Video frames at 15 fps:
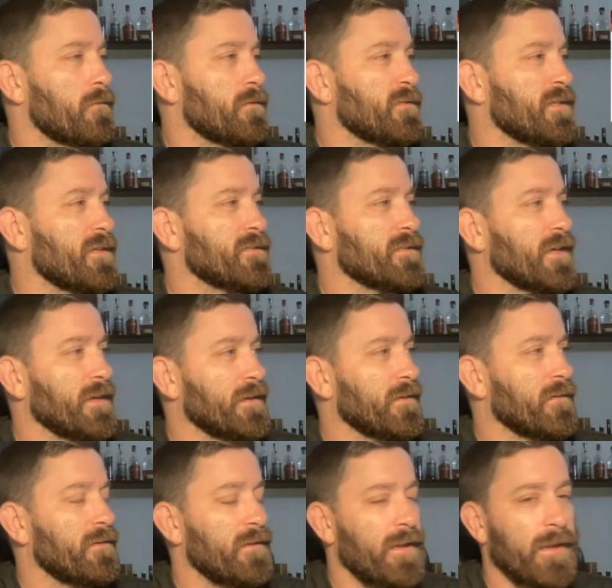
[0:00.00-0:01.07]
Sounds like
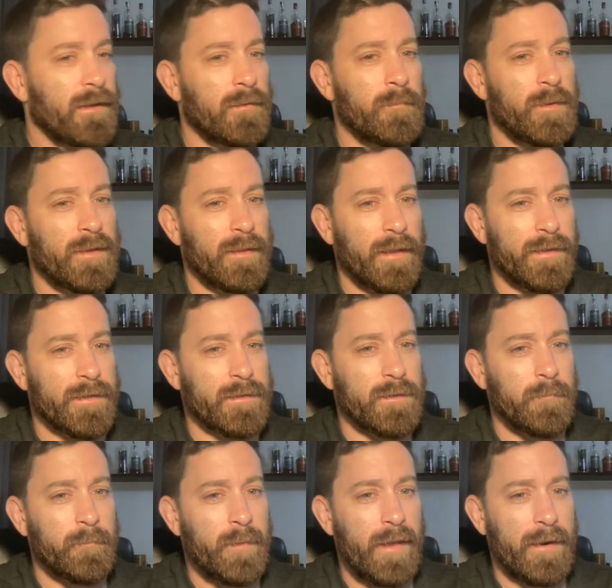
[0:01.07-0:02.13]
he could be like a
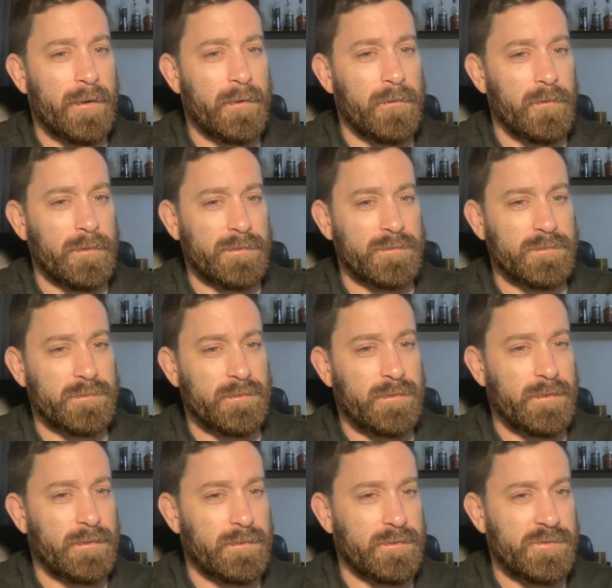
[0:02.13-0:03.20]
competitor
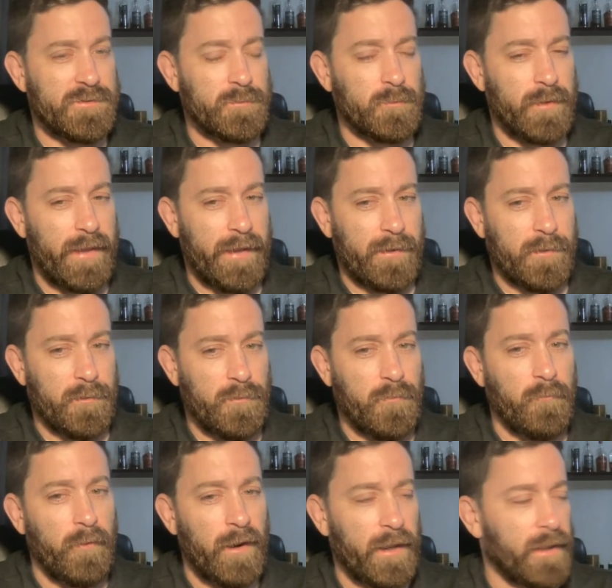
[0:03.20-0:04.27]
in Zoolander
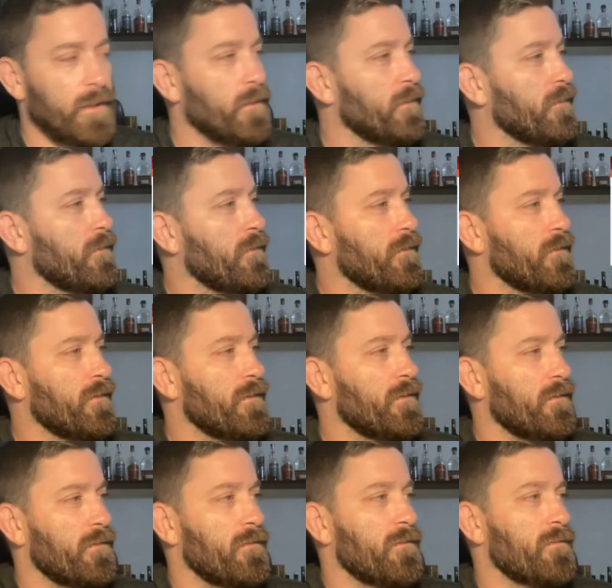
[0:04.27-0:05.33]
3.
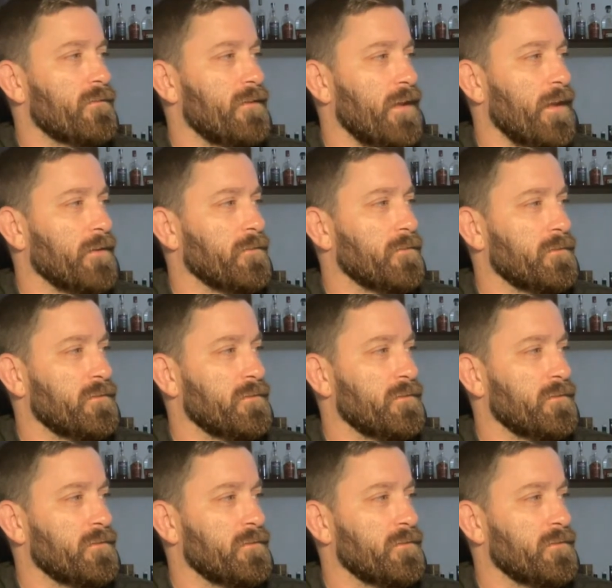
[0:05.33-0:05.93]
Daniel